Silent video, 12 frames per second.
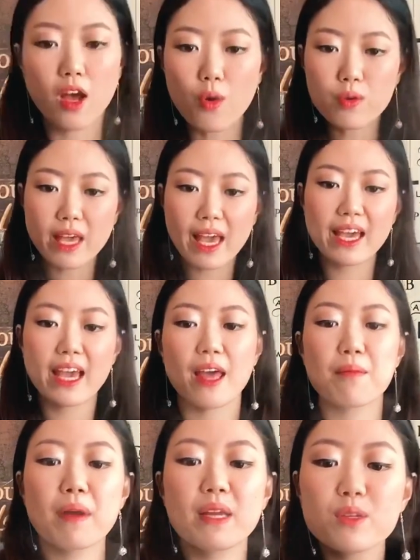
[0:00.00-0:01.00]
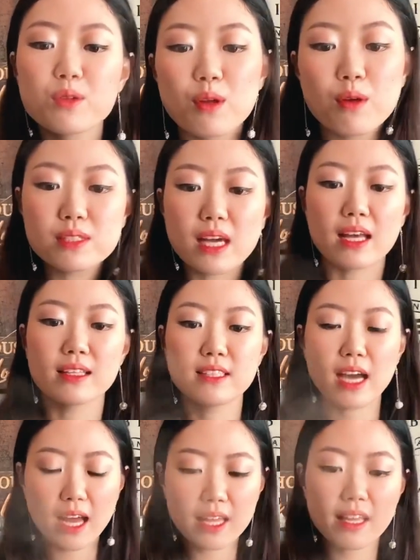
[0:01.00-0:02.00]
Okay, and my noodles are
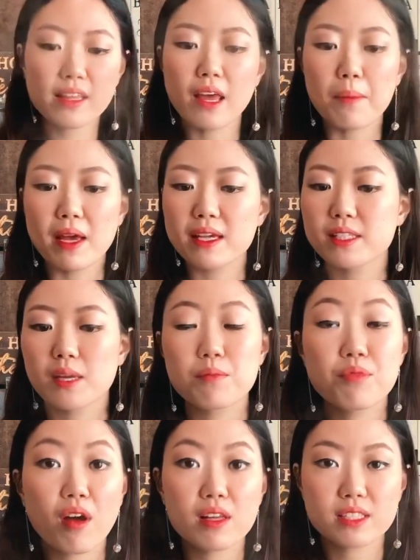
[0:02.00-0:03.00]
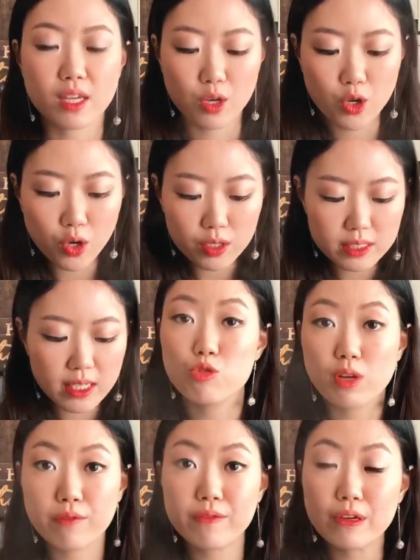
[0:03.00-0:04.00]
done. The amazing prawns are cooked. You
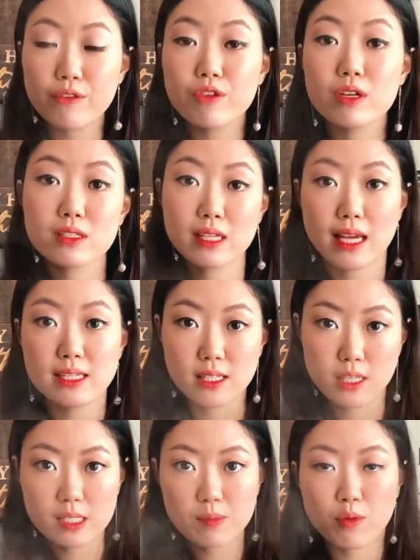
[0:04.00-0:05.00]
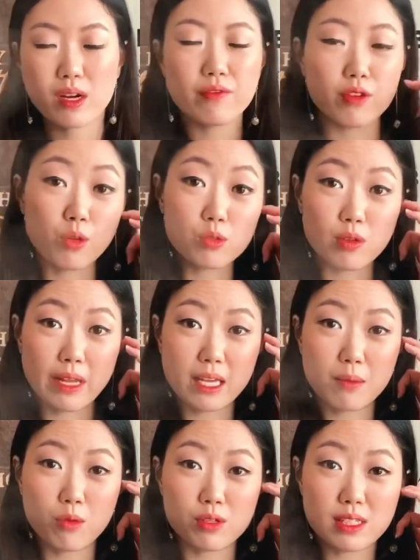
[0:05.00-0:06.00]
can feel free to taste at this point. For those who like
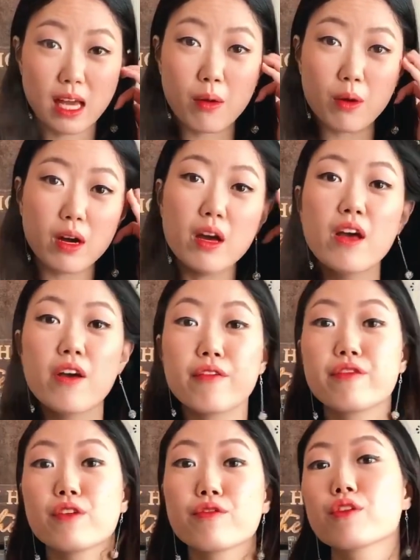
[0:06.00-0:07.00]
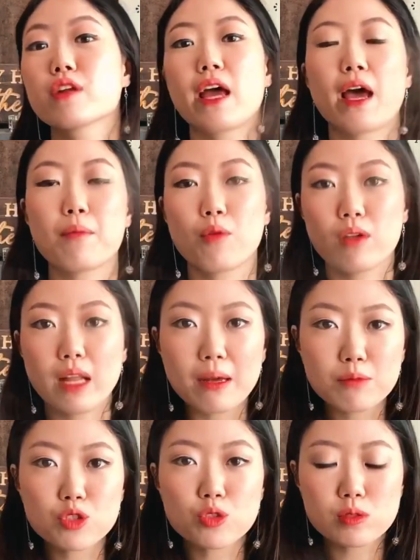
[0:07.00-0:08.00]
it more sour, feel free to add more
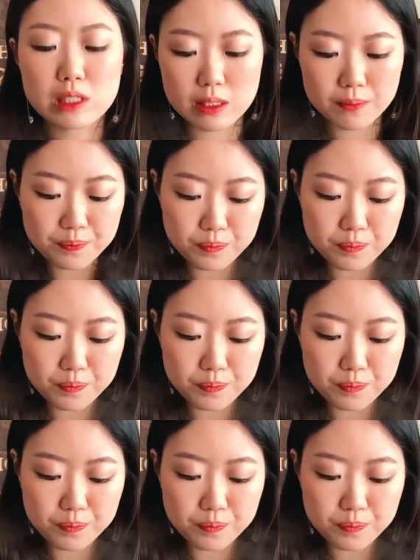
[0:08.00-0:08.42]
lime juice.